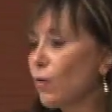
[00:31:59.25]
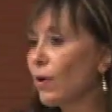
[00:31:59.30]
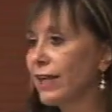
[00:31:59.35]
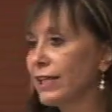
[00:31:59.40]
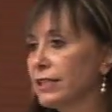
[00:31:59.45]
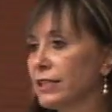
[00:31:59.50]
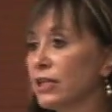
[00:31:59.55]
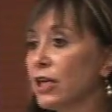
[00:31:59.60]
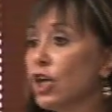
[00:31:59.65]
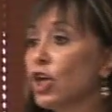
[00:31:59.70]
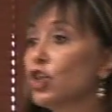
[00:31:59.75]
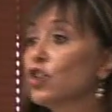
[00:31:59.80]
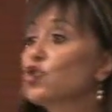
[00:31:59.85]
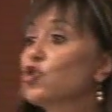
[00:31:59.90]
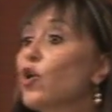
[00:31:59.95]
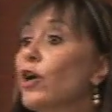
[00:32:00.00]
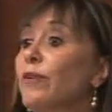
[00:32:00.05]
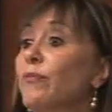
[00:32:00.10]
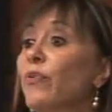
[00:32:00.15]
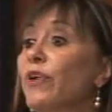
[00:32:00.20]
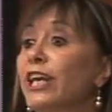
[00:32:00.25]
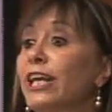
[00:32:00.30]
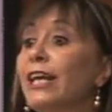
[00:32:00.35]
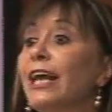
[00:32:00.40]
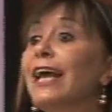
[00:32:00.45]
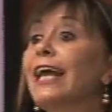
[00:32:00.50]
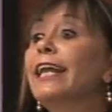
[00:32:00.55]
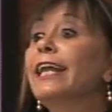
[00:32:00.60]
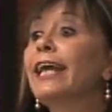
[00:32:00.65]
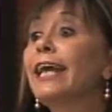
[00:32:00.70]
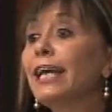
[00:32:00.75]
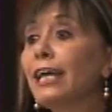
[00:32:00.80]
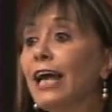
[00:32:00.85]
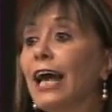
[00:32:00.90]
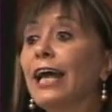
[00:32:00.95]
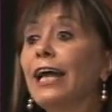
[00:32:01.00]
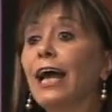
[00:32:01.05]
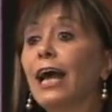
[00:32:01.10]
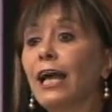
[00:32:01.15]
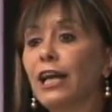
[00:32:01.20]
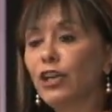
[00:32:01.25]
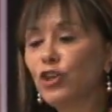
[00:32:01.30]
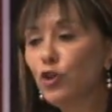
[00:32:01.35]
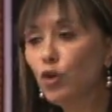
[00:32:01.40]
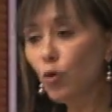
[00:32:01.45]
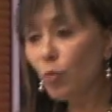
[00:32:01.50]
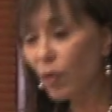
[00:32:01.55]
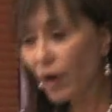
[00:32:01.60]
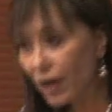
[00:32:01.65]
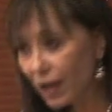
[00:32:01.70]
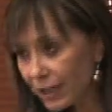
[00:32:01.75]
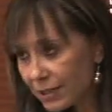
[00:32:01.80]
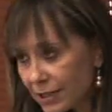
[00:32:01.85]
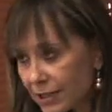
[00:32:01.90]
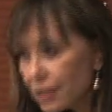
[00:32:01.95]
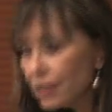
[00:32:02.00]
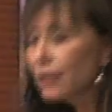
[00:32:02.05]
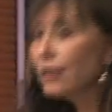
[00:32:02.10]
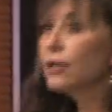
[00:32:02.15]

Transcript: quality. So I bring a, a new box